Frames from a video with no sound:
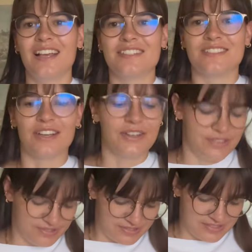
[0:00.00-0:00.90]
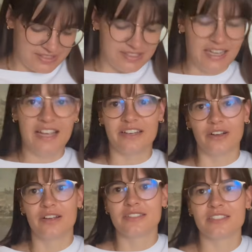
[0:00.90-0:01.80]
So hang
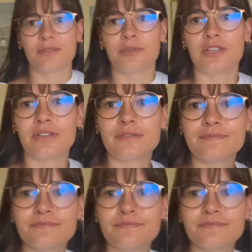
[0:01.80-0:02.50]
on, let me,